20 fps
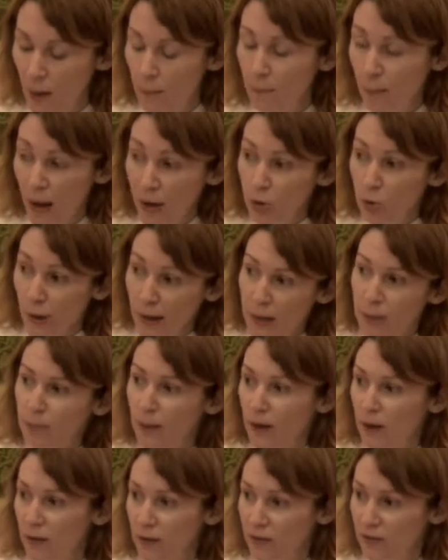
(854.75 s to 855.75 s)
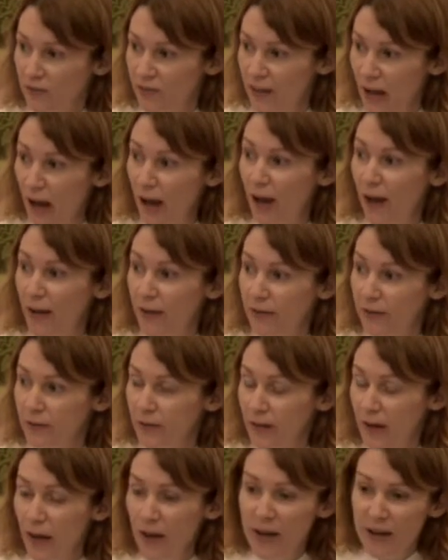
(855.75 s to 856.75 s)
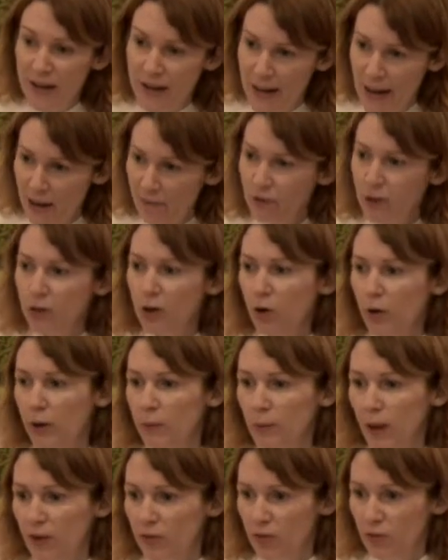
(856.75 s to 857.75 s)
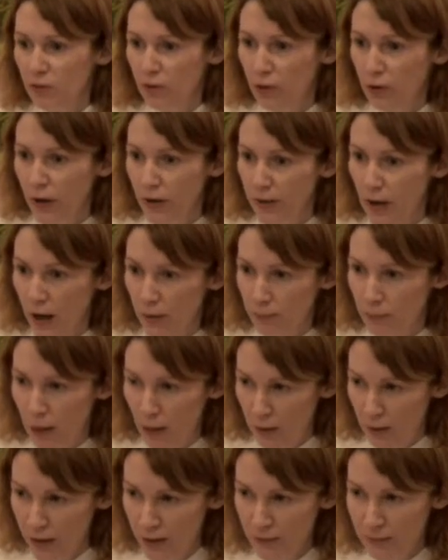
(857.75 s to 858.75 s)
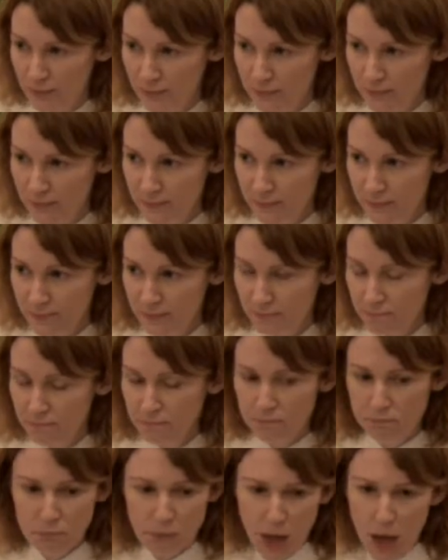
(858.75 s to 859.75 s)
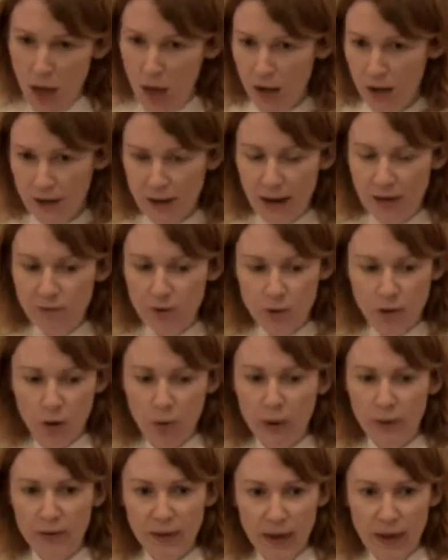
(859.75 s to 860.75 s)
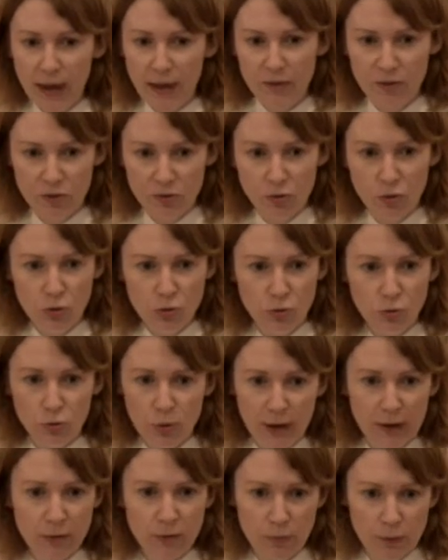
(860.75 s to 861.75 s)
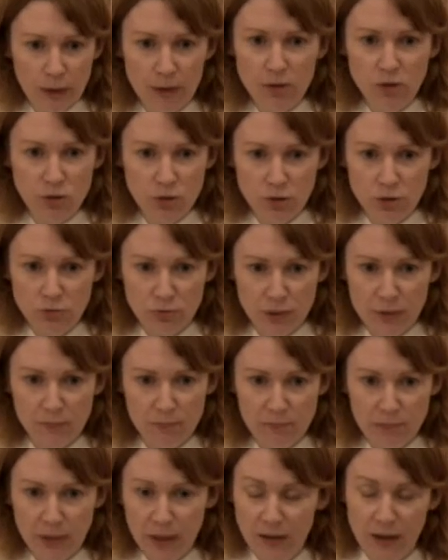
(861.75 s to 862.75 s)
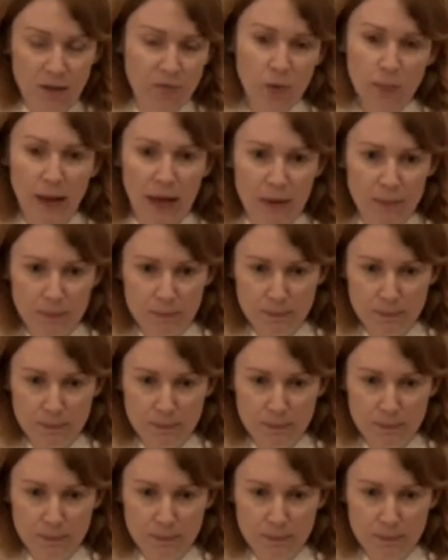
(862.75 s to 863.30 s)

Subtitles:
My grandparents died never knowing my sister had gotten married, never knowing they had two great-grandchildren they never met.